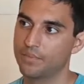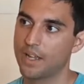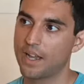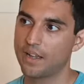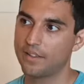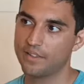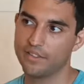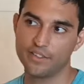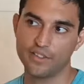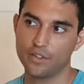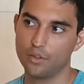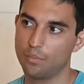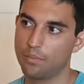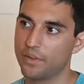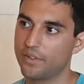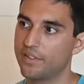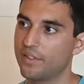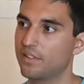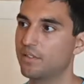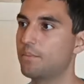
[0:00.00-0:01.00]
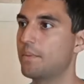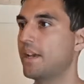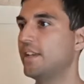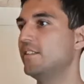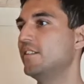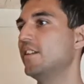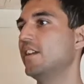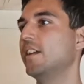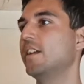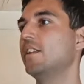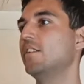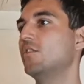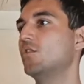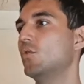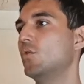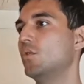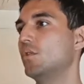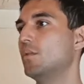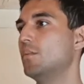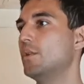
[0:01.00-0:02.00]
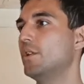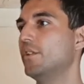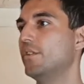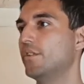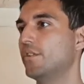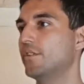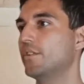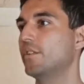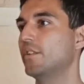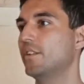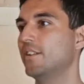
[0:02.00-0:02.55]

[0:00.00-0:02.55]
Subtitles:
and still participating in tournaments.